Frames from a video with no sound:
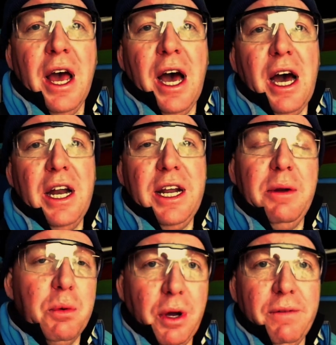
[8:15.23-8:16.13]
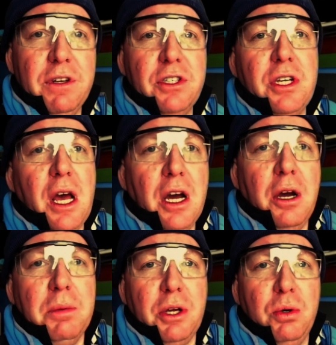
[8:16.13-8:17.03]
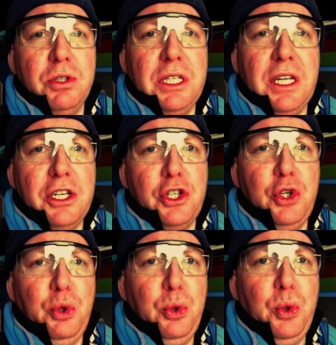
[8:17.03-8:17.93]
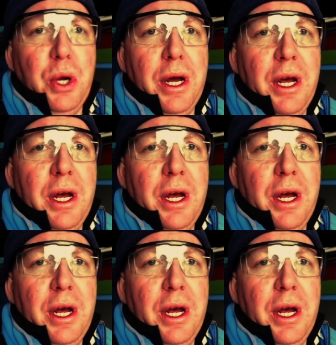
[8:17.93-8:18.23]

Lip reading: and then we'll give it a couple of coats of tissue,